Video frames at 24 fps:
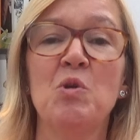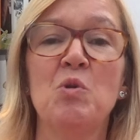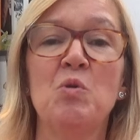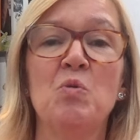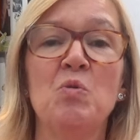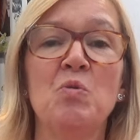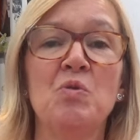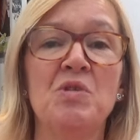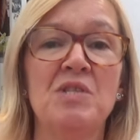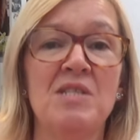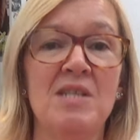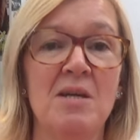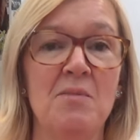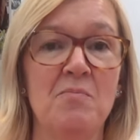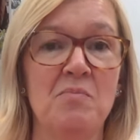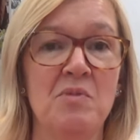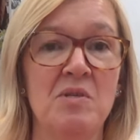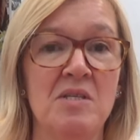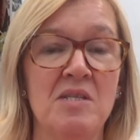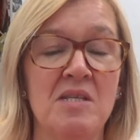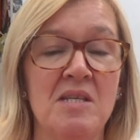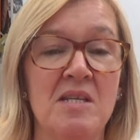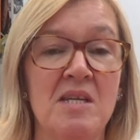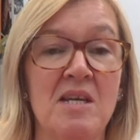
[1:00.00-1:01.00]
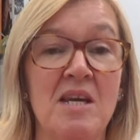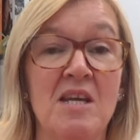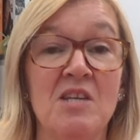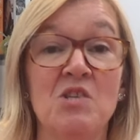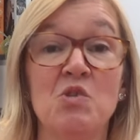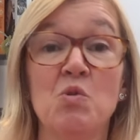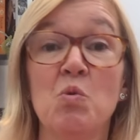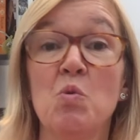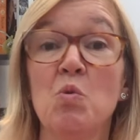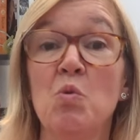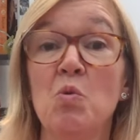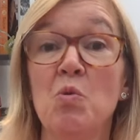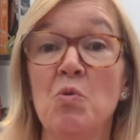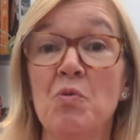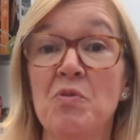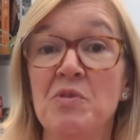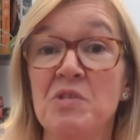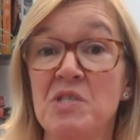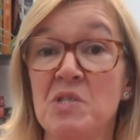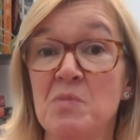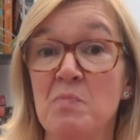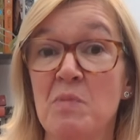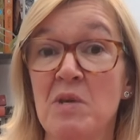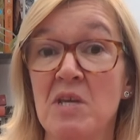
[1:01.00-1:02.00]
Lord Deputy and all the
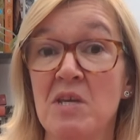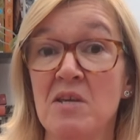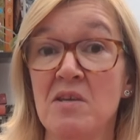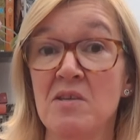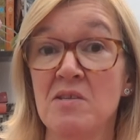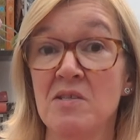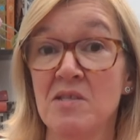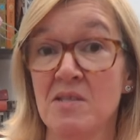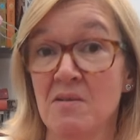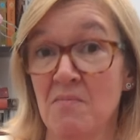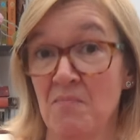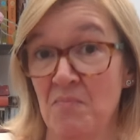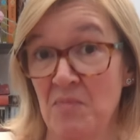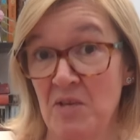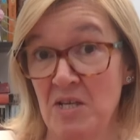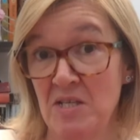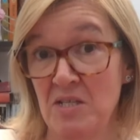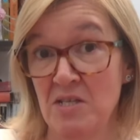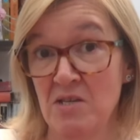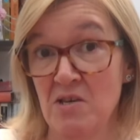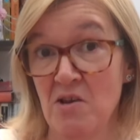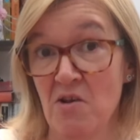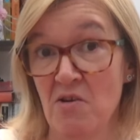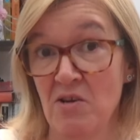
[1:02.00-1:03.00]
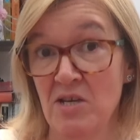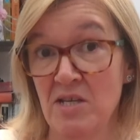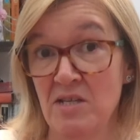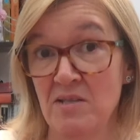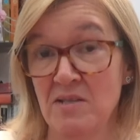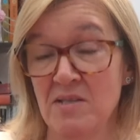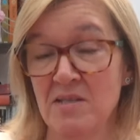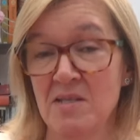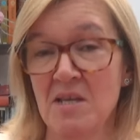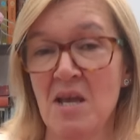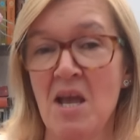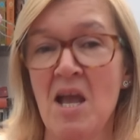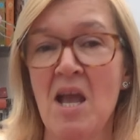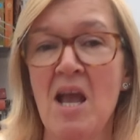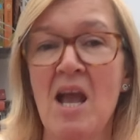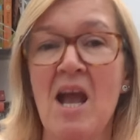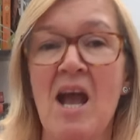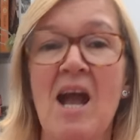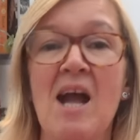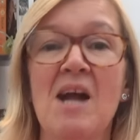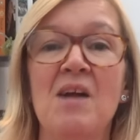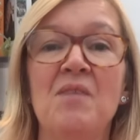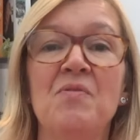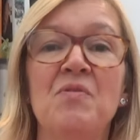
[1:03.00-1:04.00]
spears, that's knights,
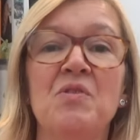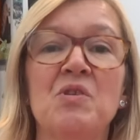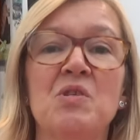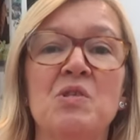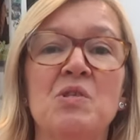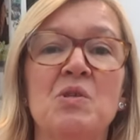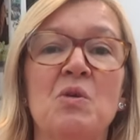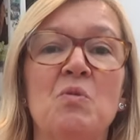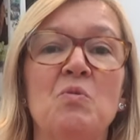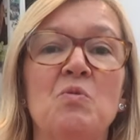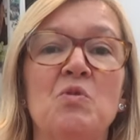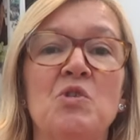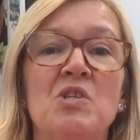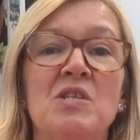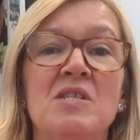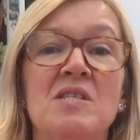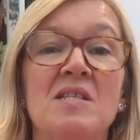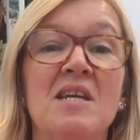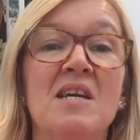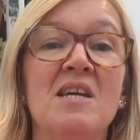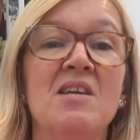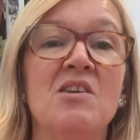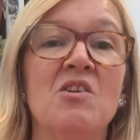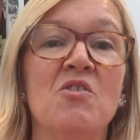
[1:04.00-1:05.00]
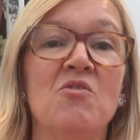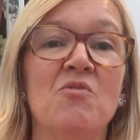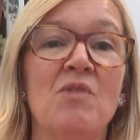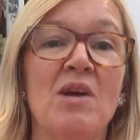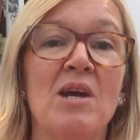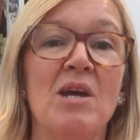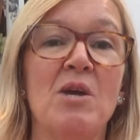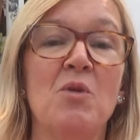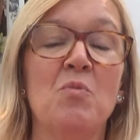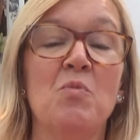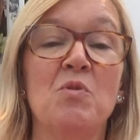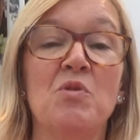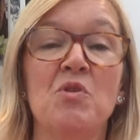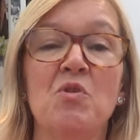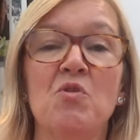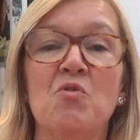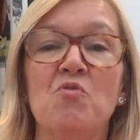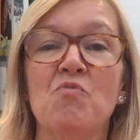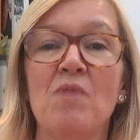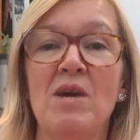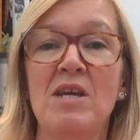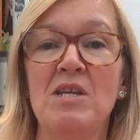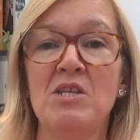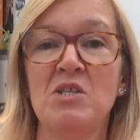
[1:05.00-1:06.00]
and the soldiers in array with a
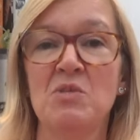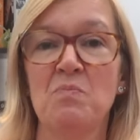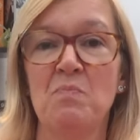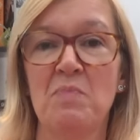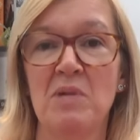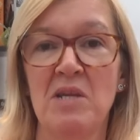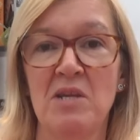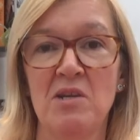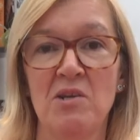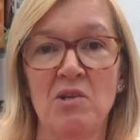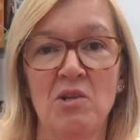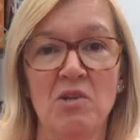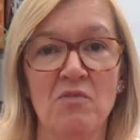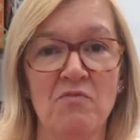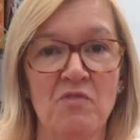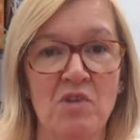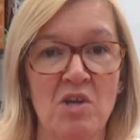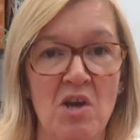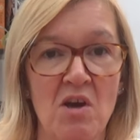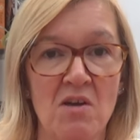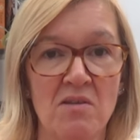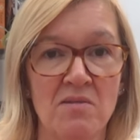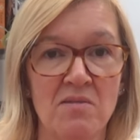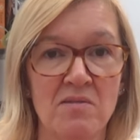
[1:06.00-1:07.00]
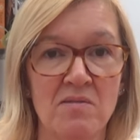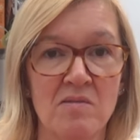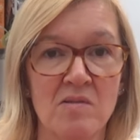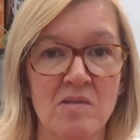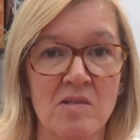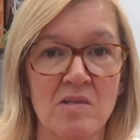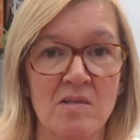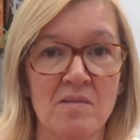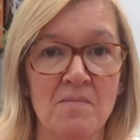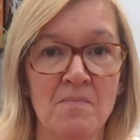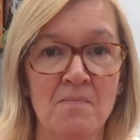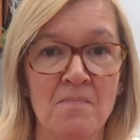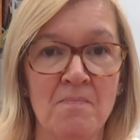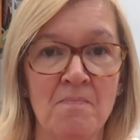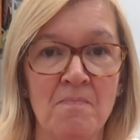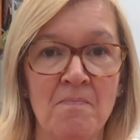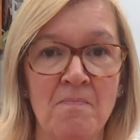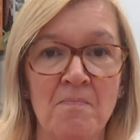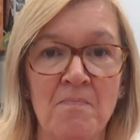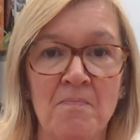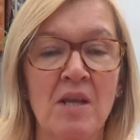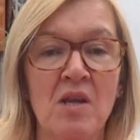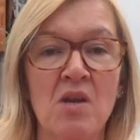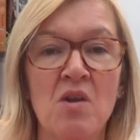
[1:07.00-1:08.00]
great peal of guns.
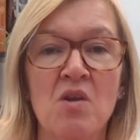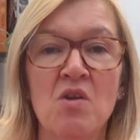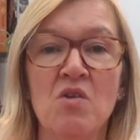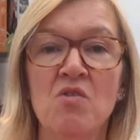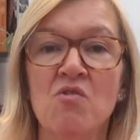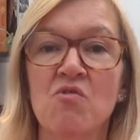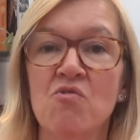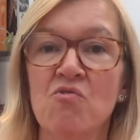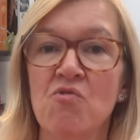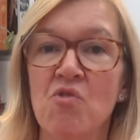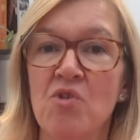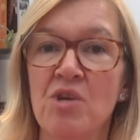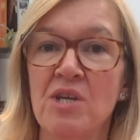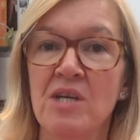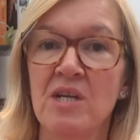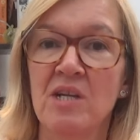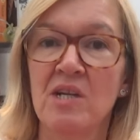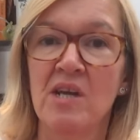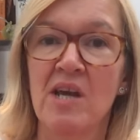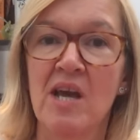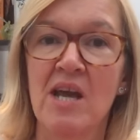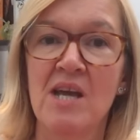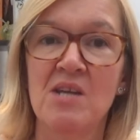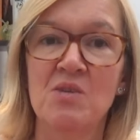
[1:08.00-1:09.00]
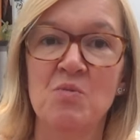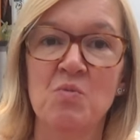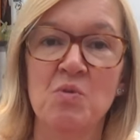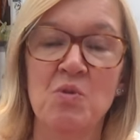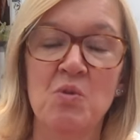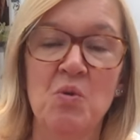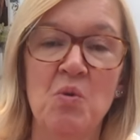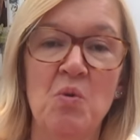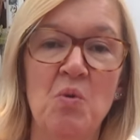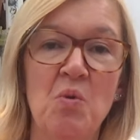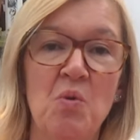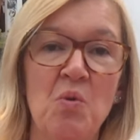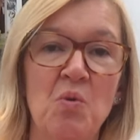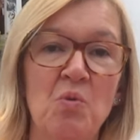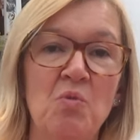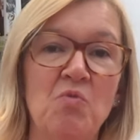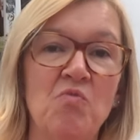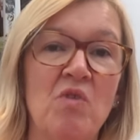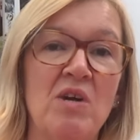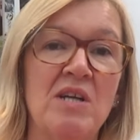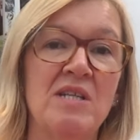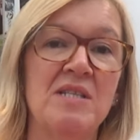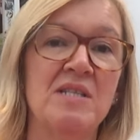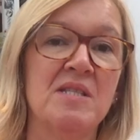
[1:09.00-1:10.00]
Chronicler Edward Hall
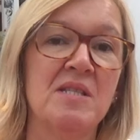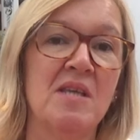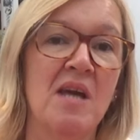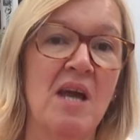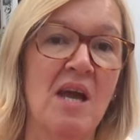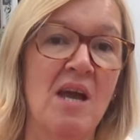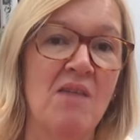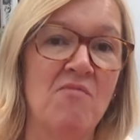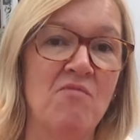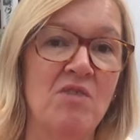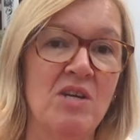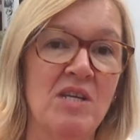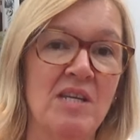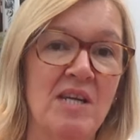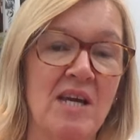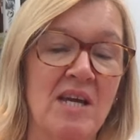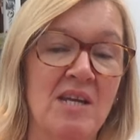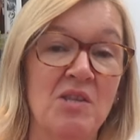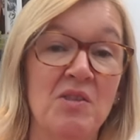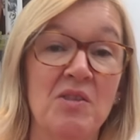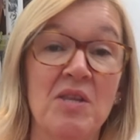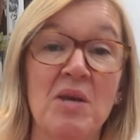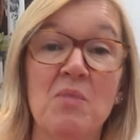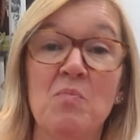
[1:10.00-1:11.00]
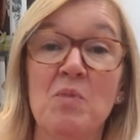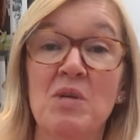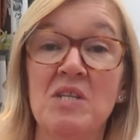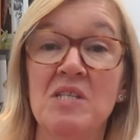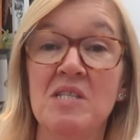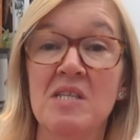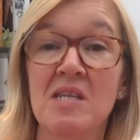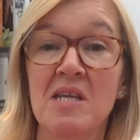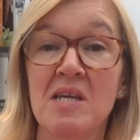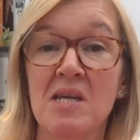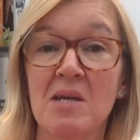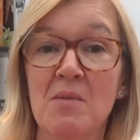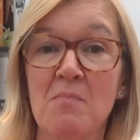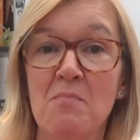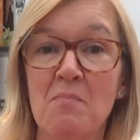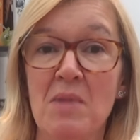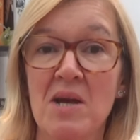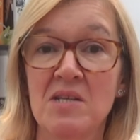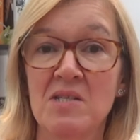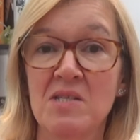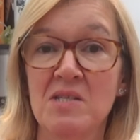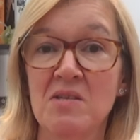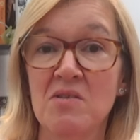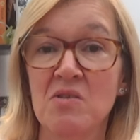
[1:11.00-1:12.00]
writes that Henry and Anne then went to hear
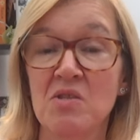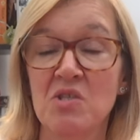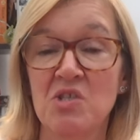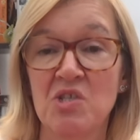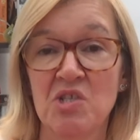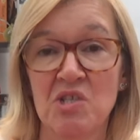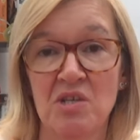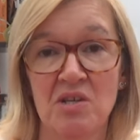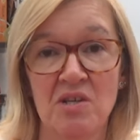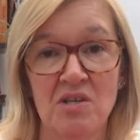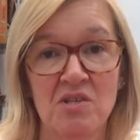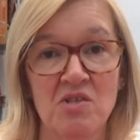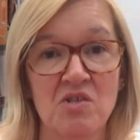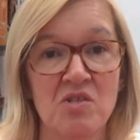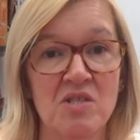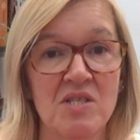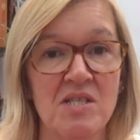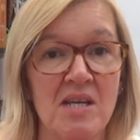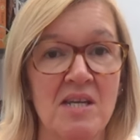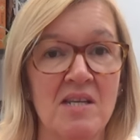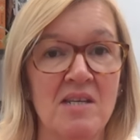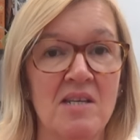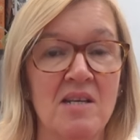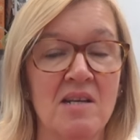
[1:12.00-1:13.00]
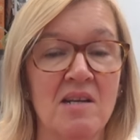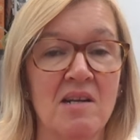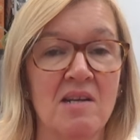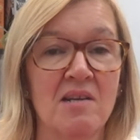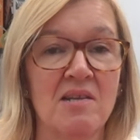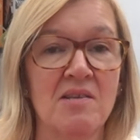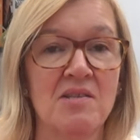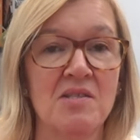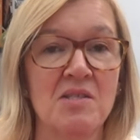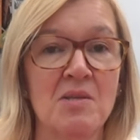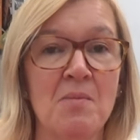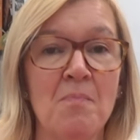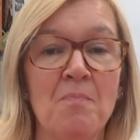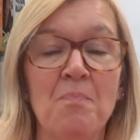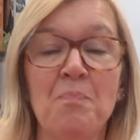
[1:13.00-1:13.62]
Mass at the Church of St Nicholas